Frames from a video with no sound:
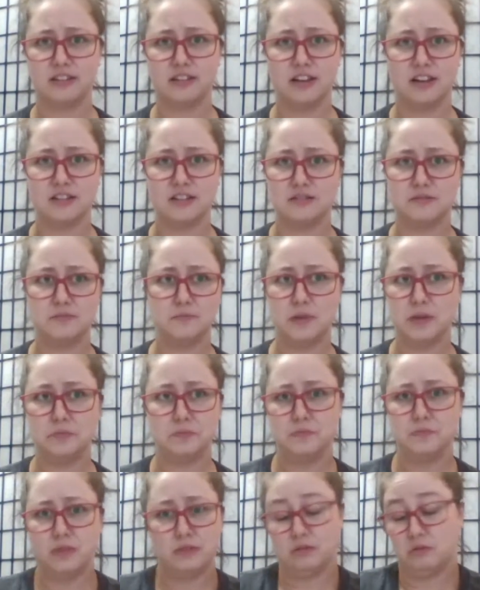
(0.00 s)
because
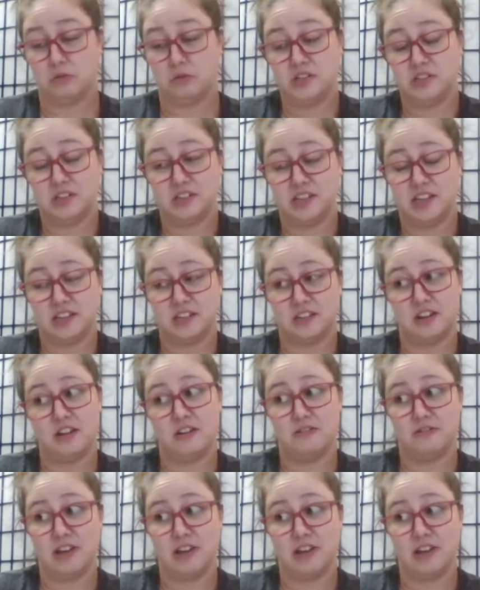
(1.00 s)
the worst they'll say is no.